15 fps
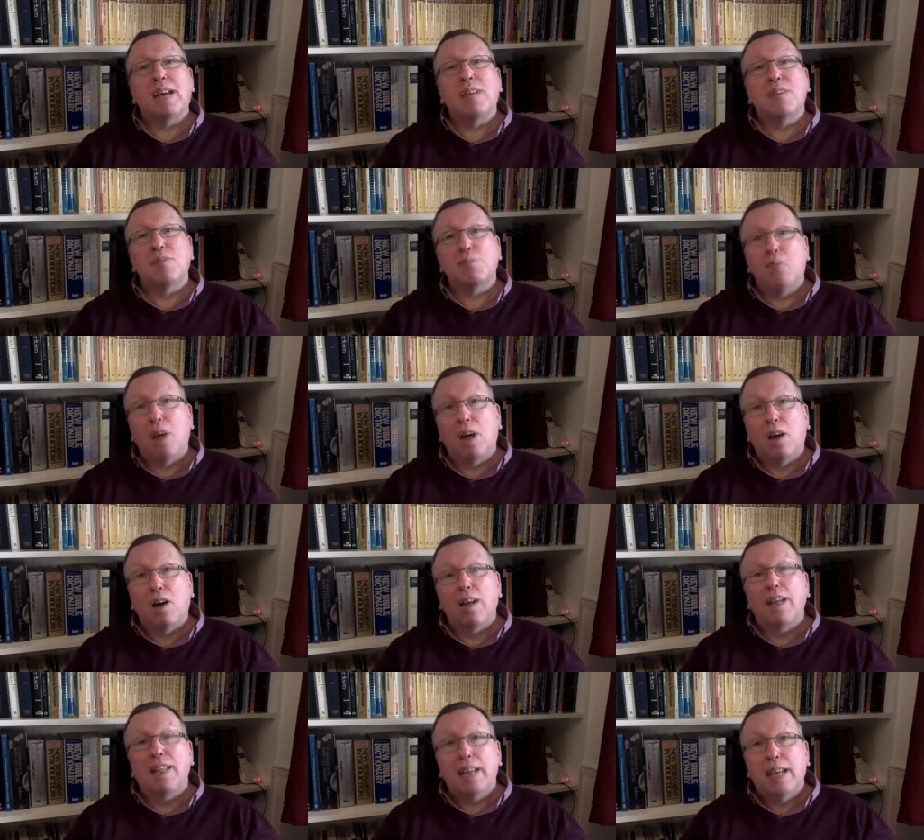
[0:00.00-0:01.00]
out of
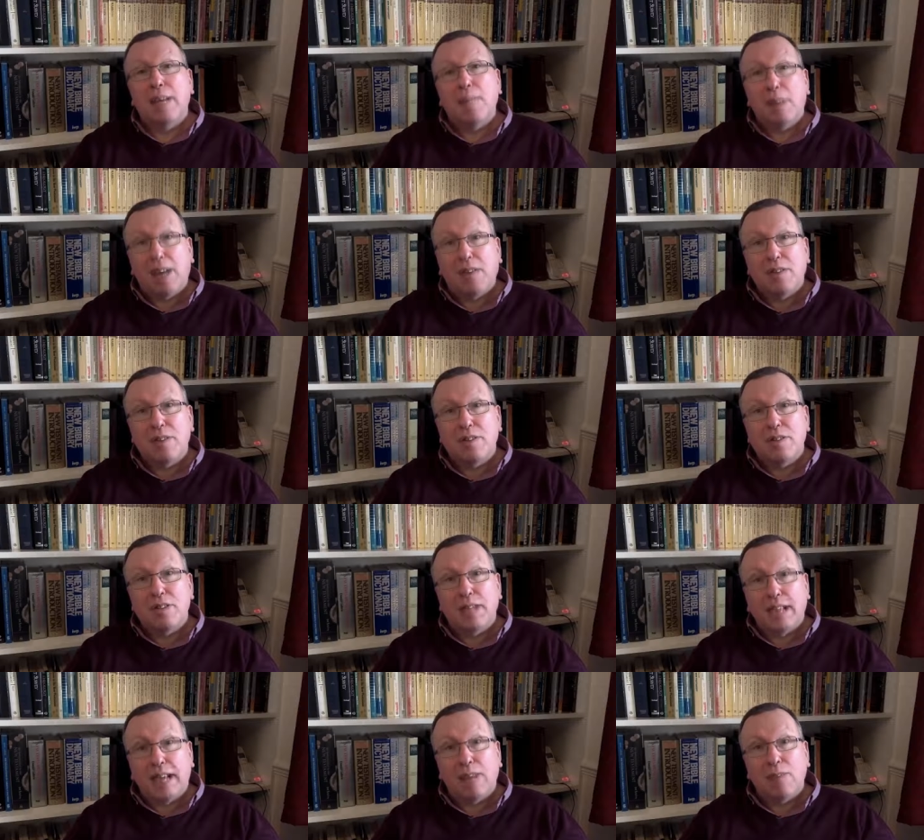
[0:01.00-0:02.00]
Mark and then Matthew's
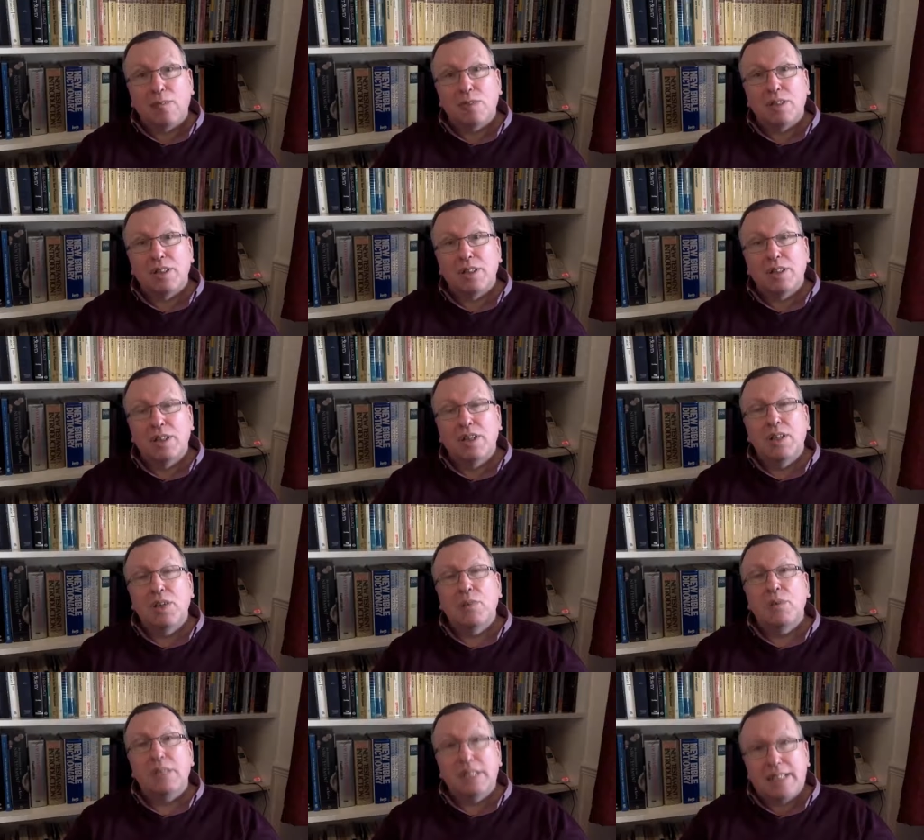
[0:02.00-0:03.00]
account,
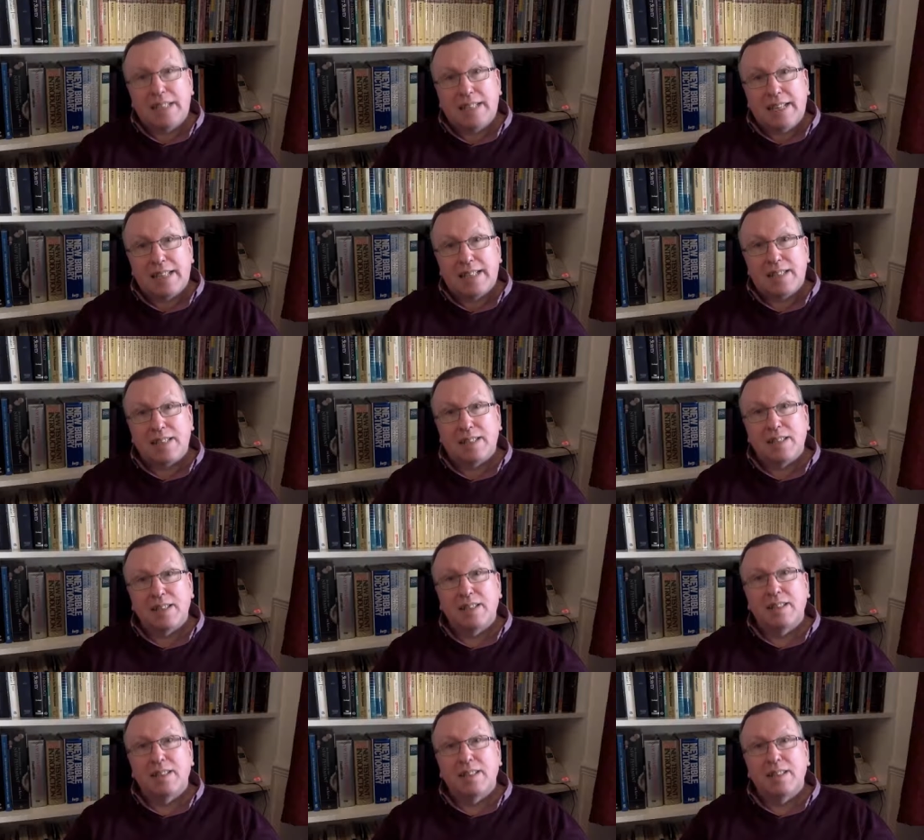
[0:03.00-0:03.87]
which is this.